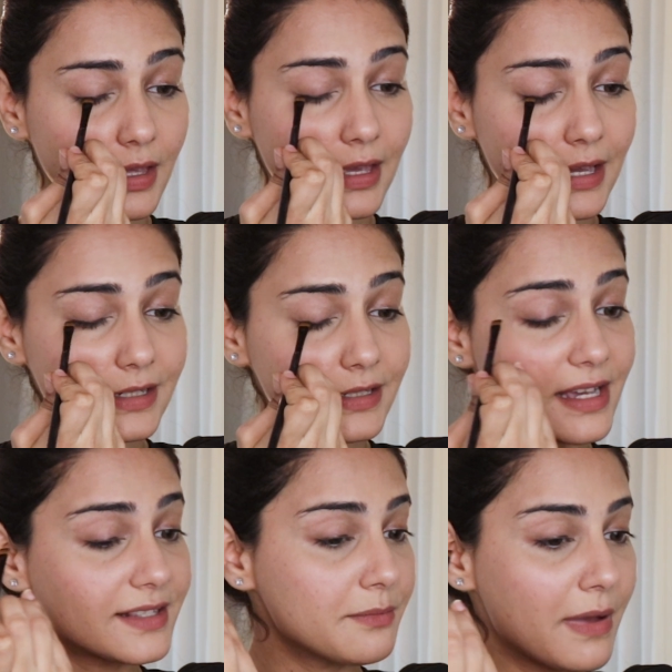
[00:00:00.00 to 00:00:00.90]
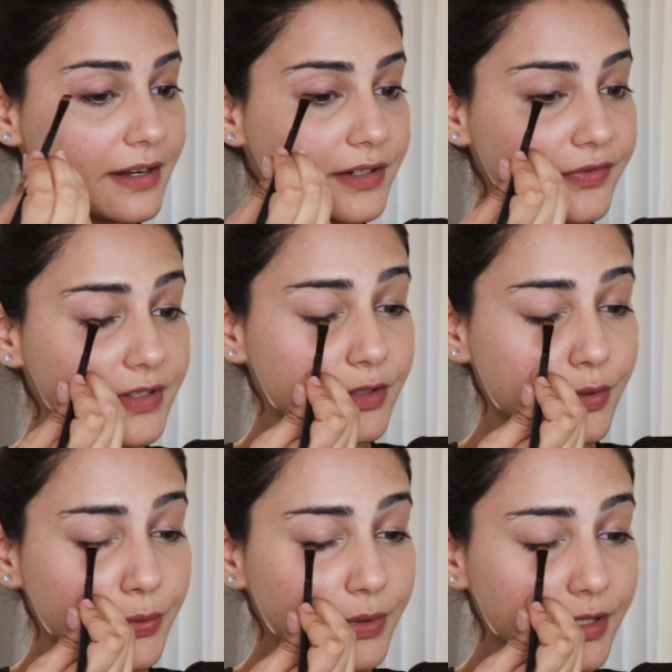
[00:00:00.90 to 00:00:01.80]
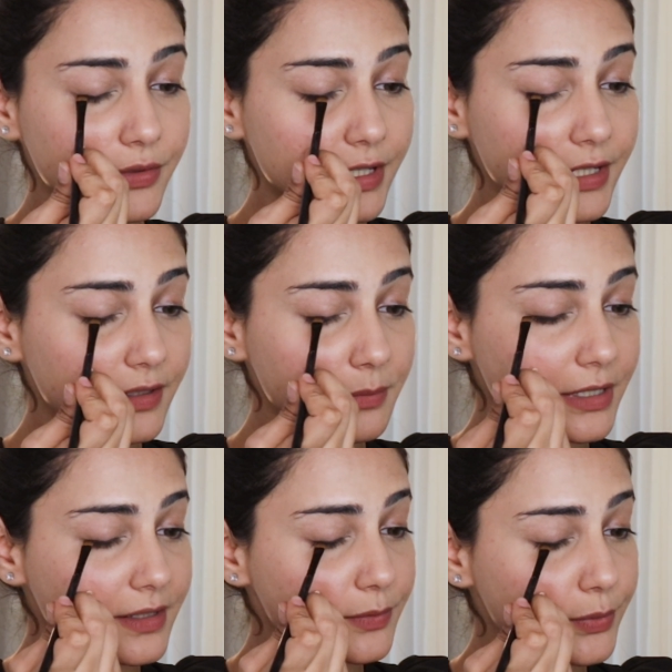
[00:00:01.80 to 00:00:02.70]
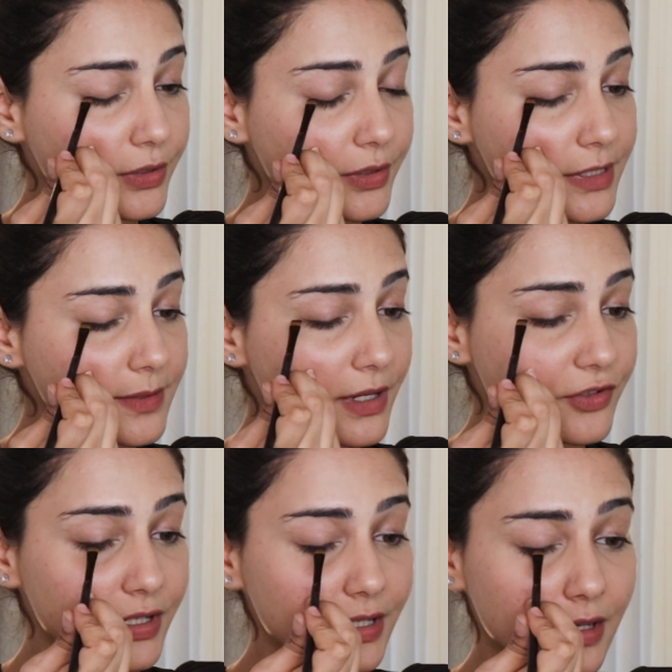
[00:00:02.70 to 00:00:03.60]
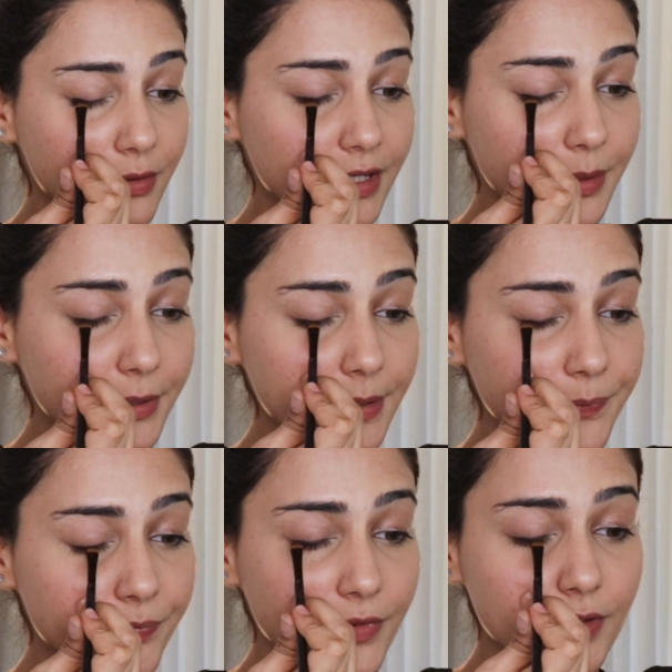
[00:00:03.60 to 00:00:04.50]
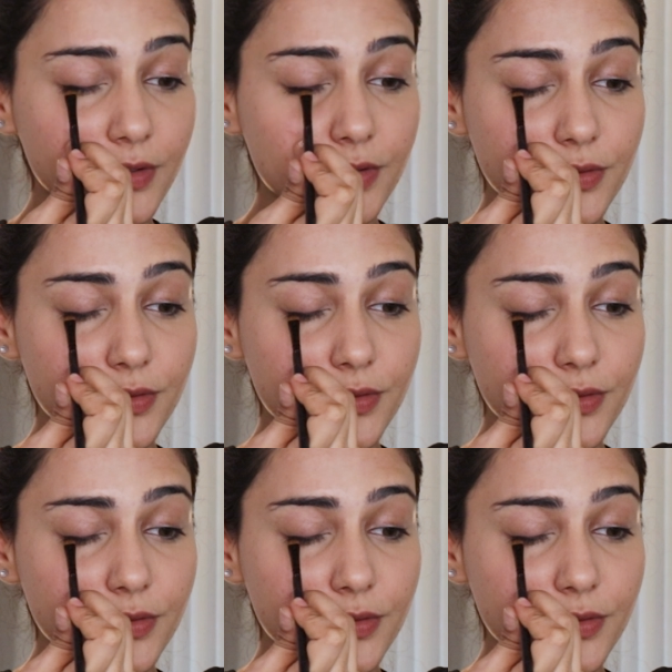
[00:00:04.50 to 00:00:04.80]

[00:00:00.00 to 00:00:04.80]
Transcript: And it doesn't matter if it's crooked or anything because we're going to be smudging it out anyway.